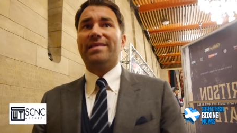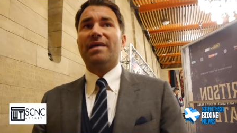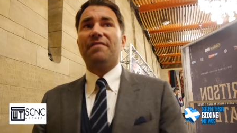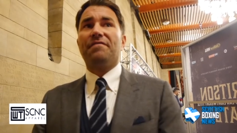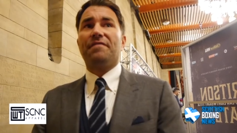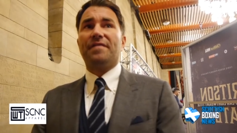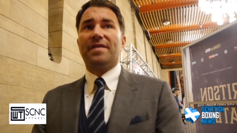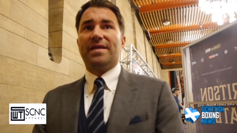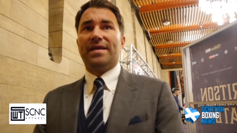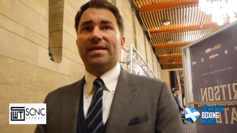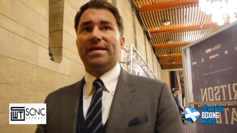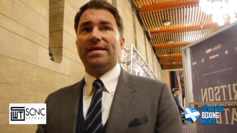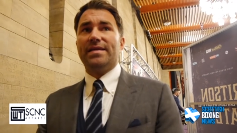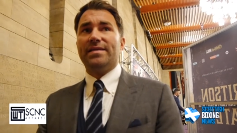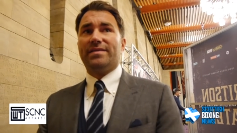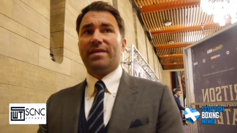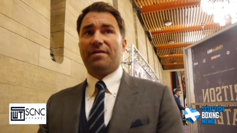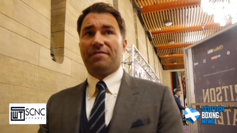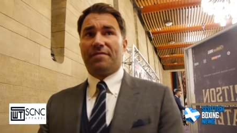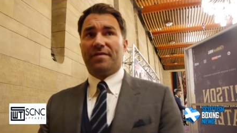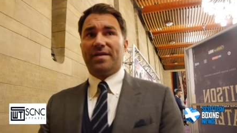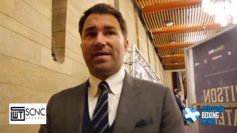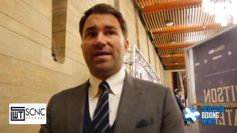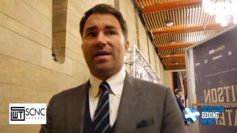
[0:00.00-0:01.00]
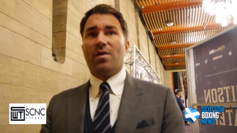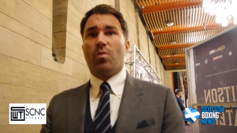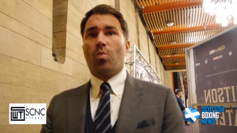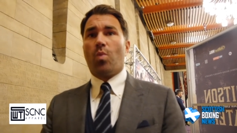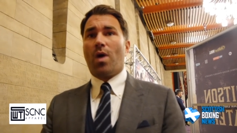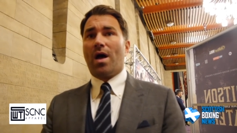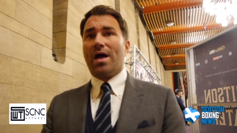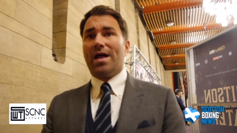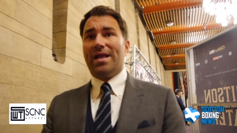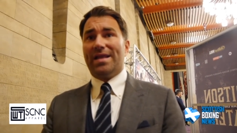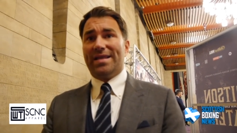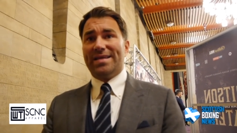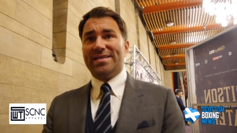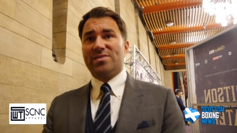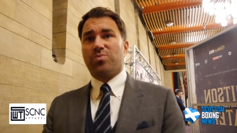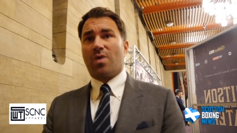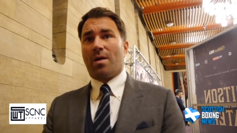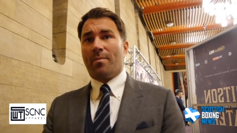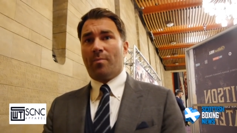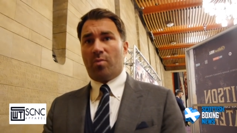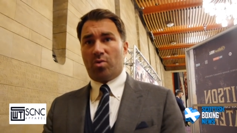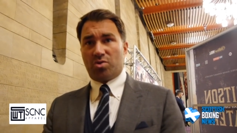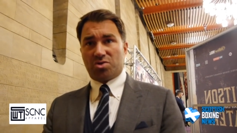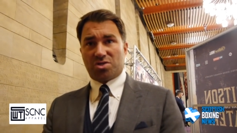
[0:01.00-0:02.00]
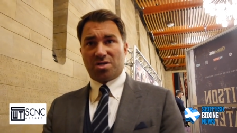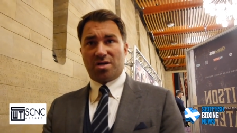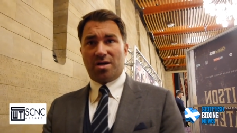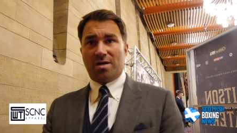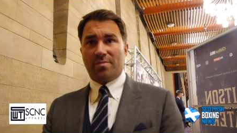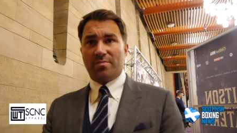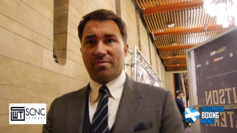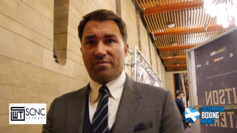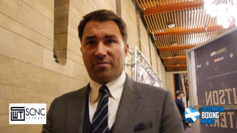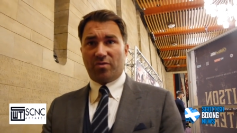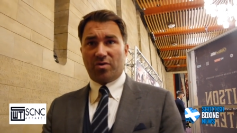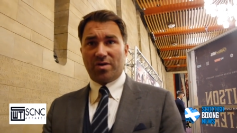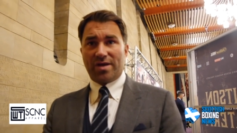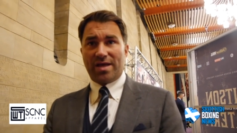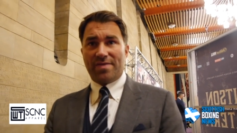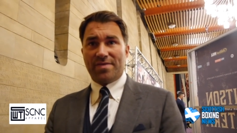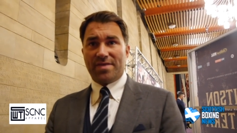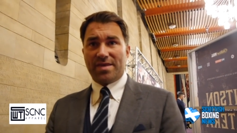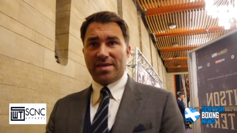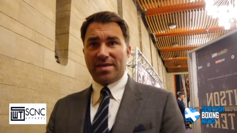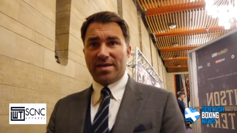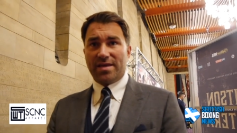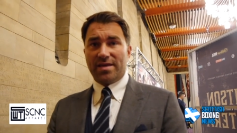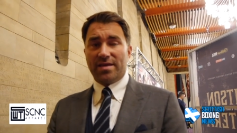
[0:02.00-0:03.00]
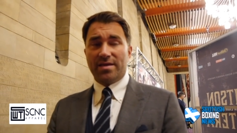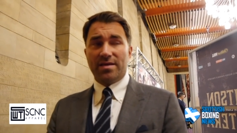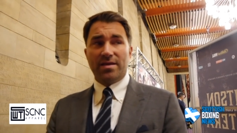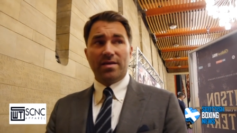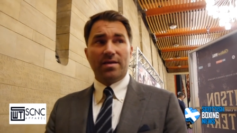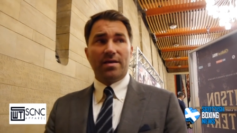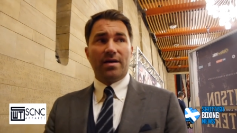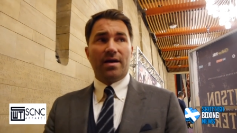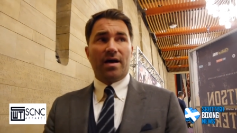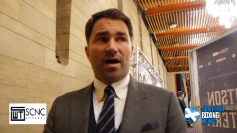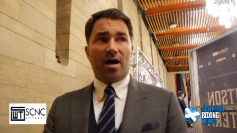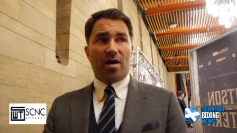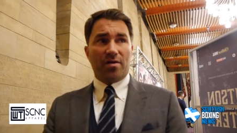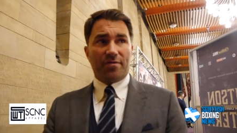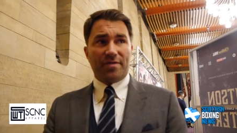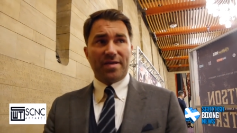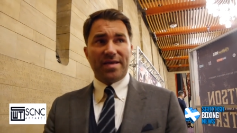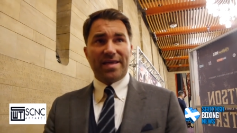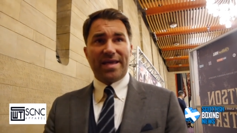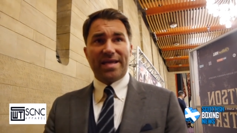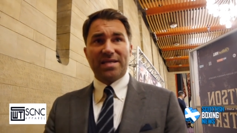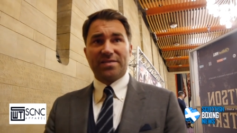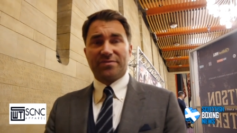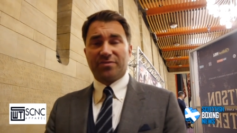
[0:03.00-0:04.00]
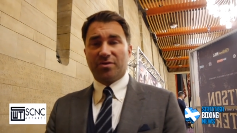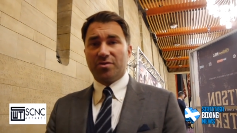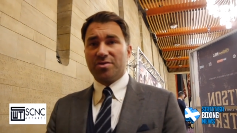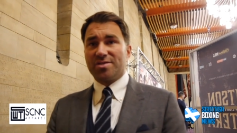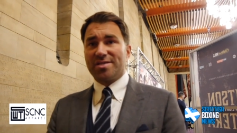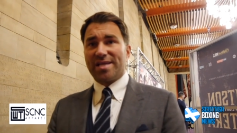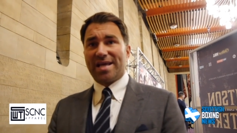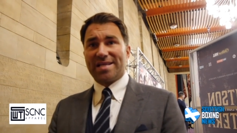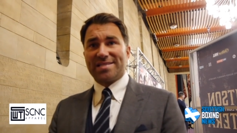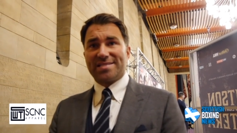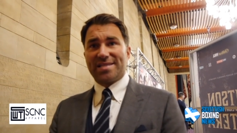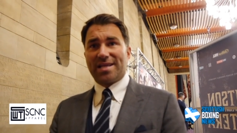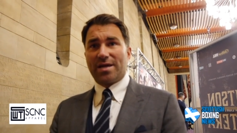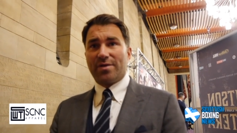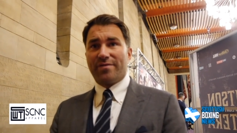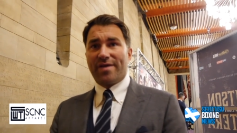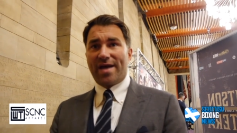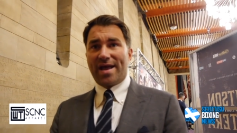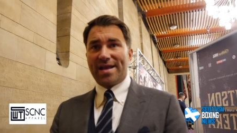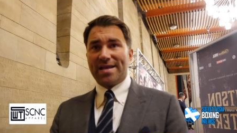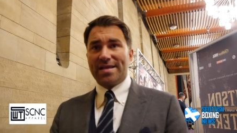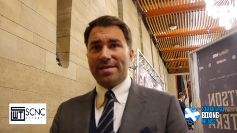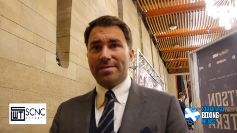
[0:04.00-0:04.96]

definitely, definitely at, one, at least one more time before the end of the year. Hopefully, he gets through Saturday without